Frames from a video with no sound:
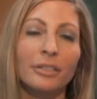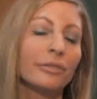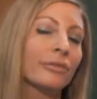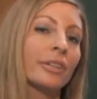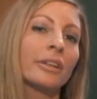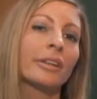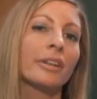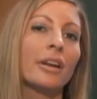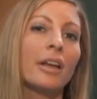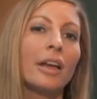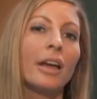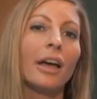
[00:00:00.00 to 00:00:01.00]
for
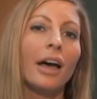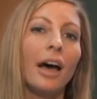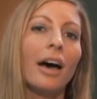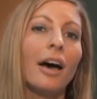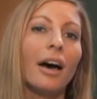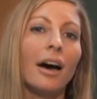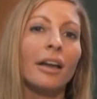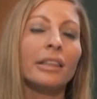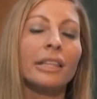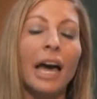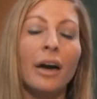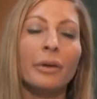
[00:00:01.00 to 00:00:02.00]

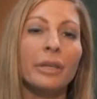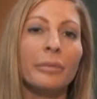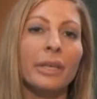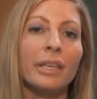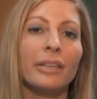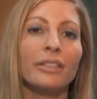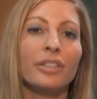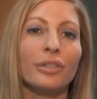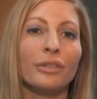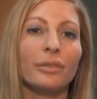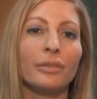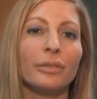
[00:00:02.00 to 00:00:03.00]
allowing me
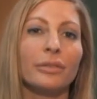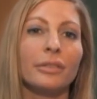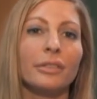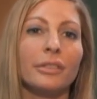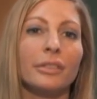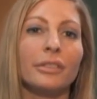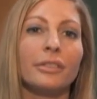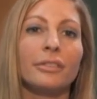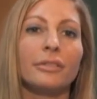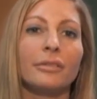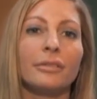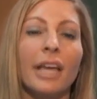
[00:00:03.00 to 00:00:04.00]
to
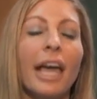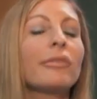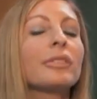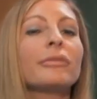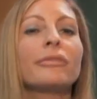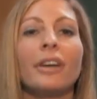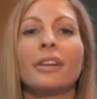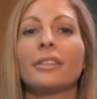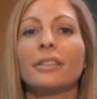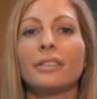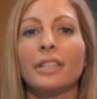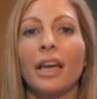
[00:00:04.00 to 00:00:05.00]
have some fun in
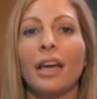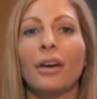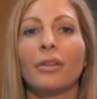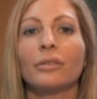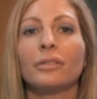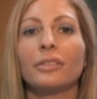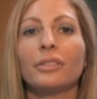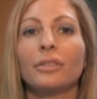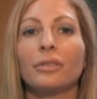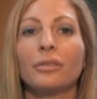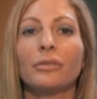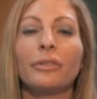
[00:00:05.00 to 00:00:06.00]
this town,
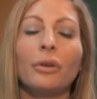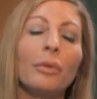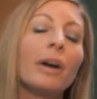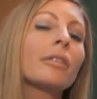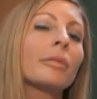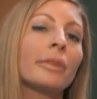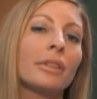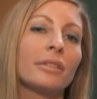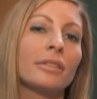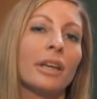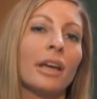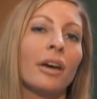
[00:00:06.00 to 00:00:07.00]
to feel welcome in
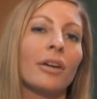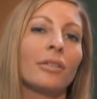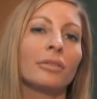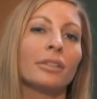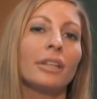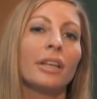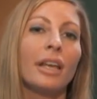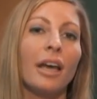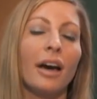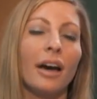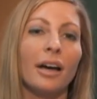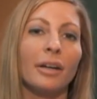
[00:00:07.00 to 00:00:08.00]
this town.
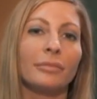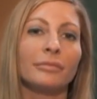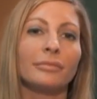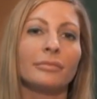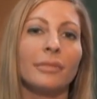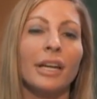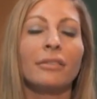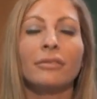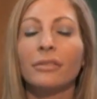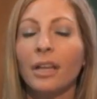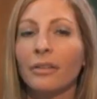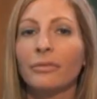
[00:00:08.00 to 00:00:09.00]
Um, I
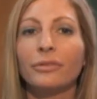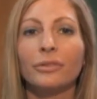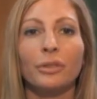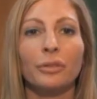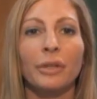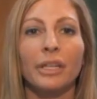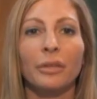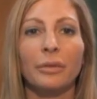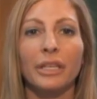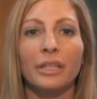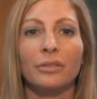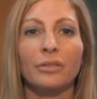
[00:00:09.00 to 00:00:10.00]
love doing radio with
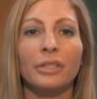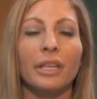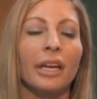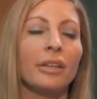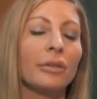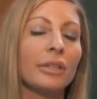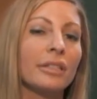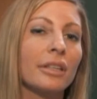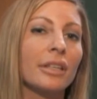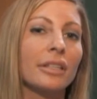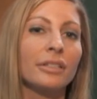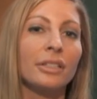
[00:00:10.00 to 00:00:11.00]
Andrew Z. I know he's
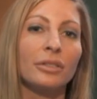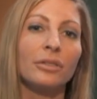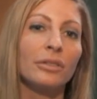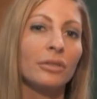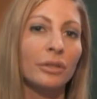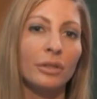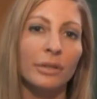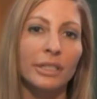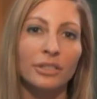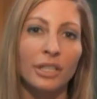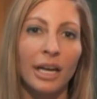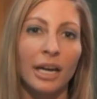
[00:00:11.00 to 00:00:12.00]
going to continue to do a
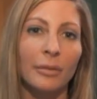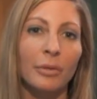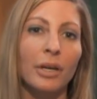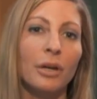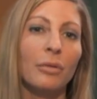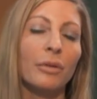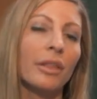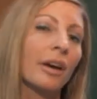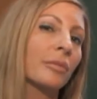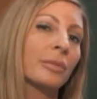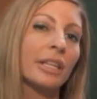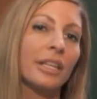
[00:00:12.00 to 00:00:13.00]
great job
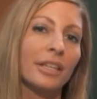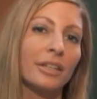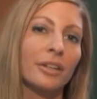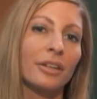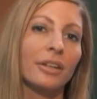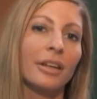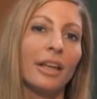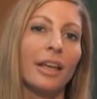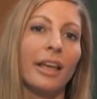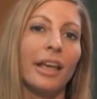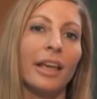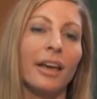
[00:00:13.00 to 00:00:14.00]
without me here.
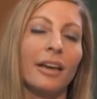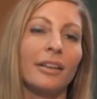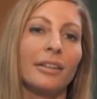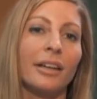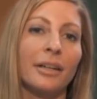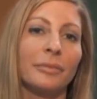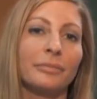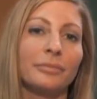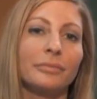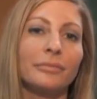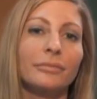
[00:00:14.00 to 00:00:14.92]
And, um,